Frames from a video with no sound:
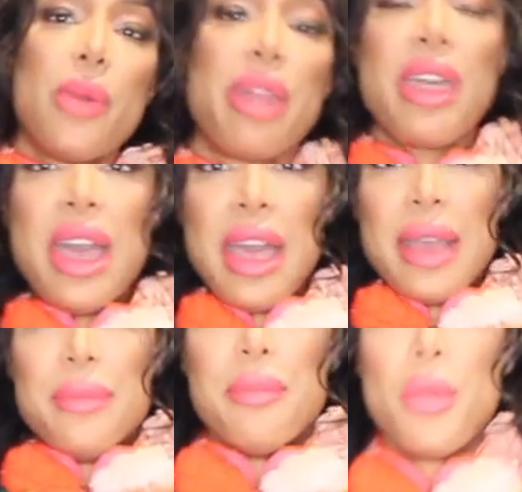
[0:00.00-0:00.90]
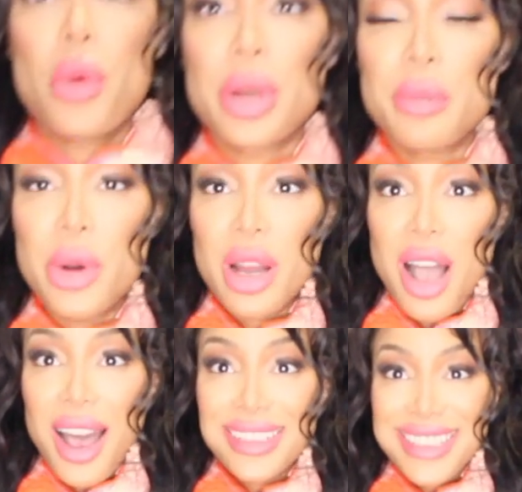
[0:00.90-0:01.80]
with more and more
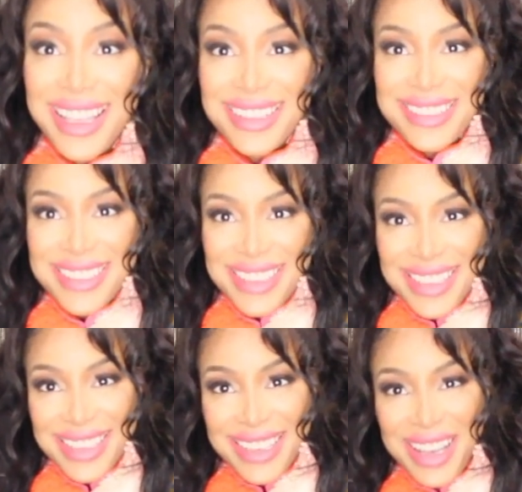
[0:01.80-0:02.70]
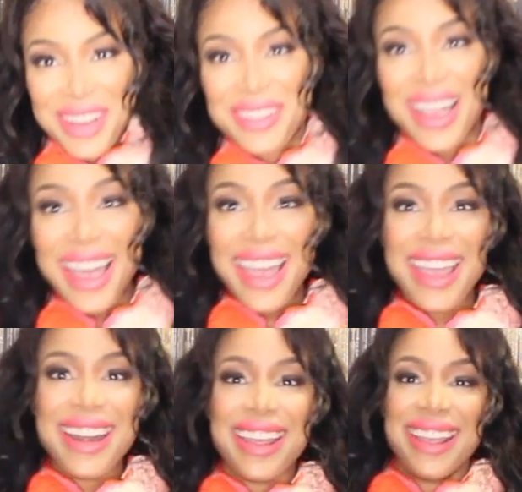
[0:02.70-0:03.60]
content. All
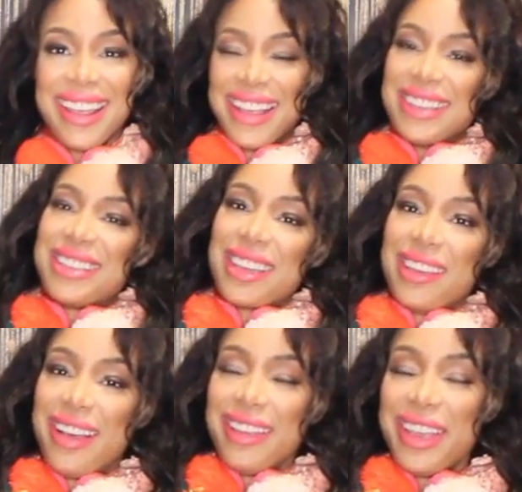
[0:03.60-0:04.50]
right, check you out